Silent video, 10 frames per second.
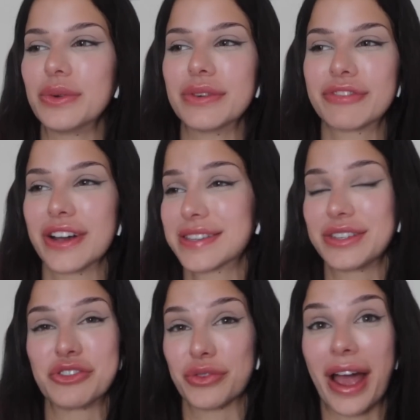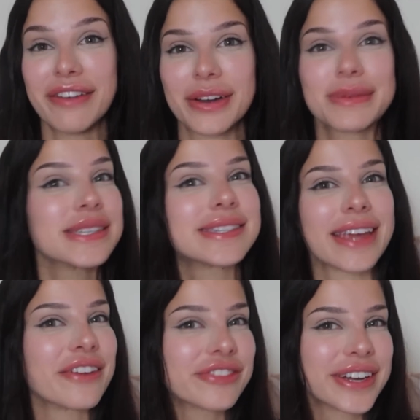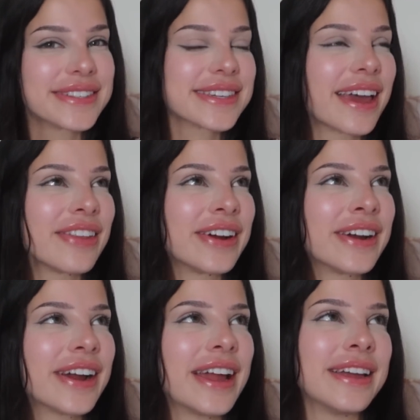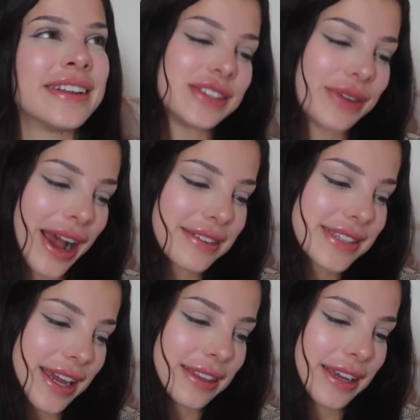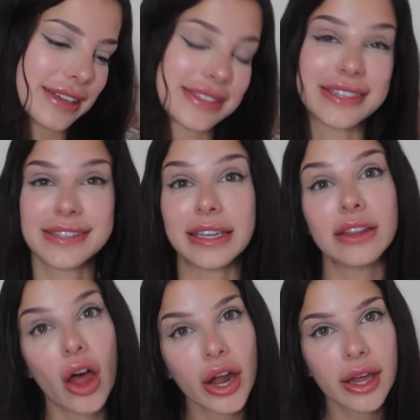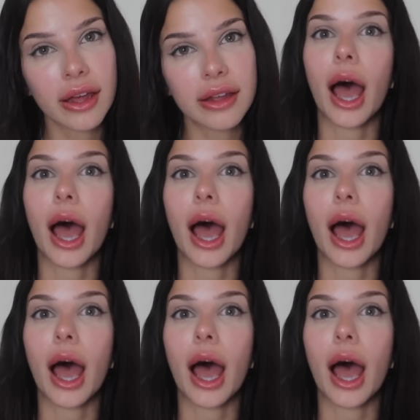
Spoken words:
for us to drive up to San Fran together and do Outside Lands to see Lana.